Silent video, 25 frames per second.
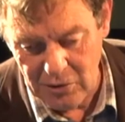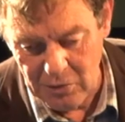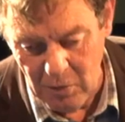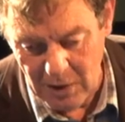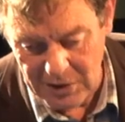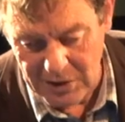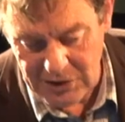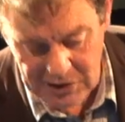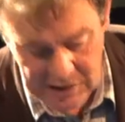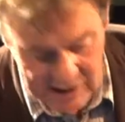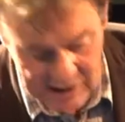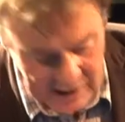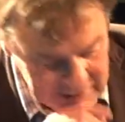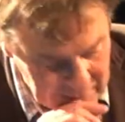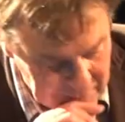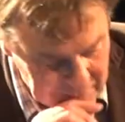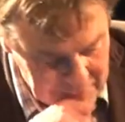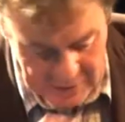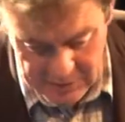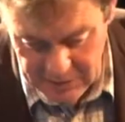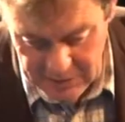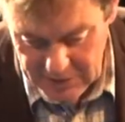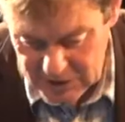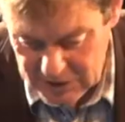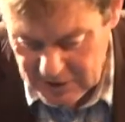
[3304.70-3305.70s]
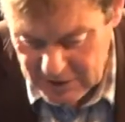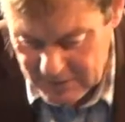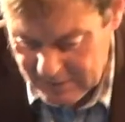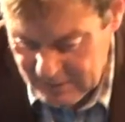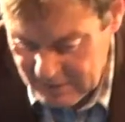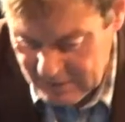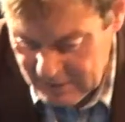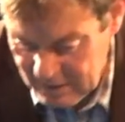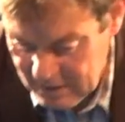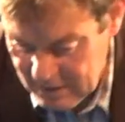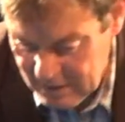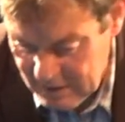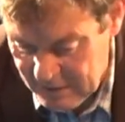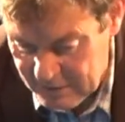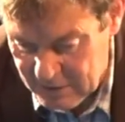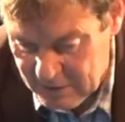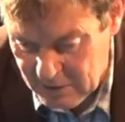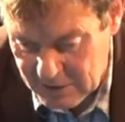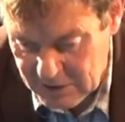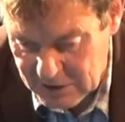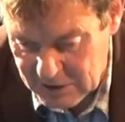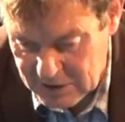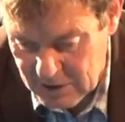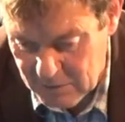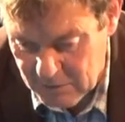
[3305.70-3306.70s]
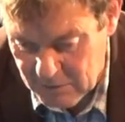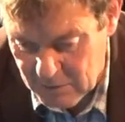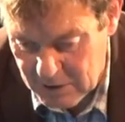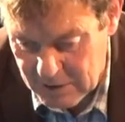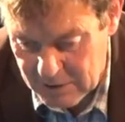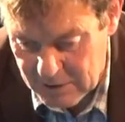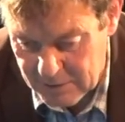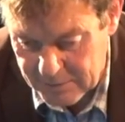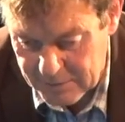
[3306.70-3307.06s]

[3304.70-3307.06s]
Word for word: you one slide about this. I've got it somewhere.